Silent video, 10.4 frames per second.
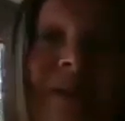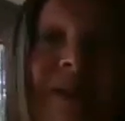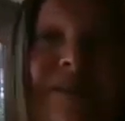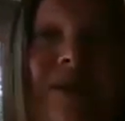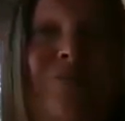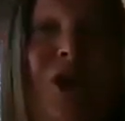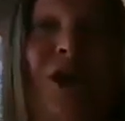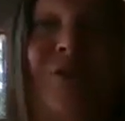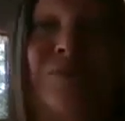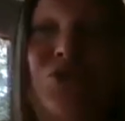
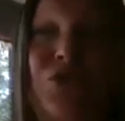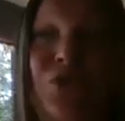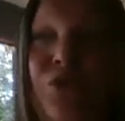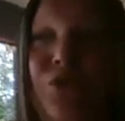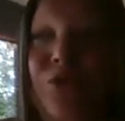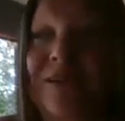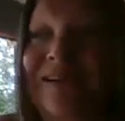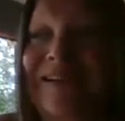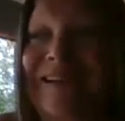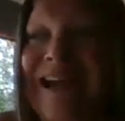Sometimes you're
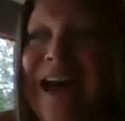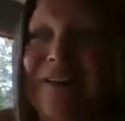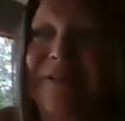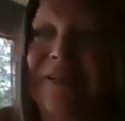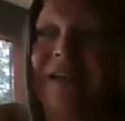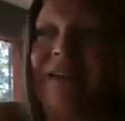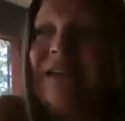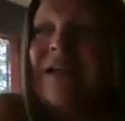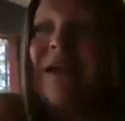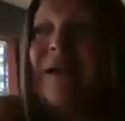having, like,
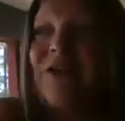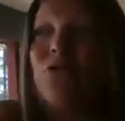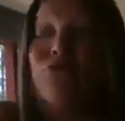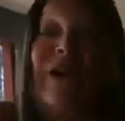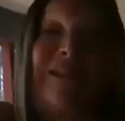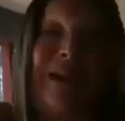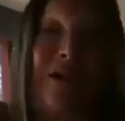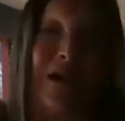I know right now a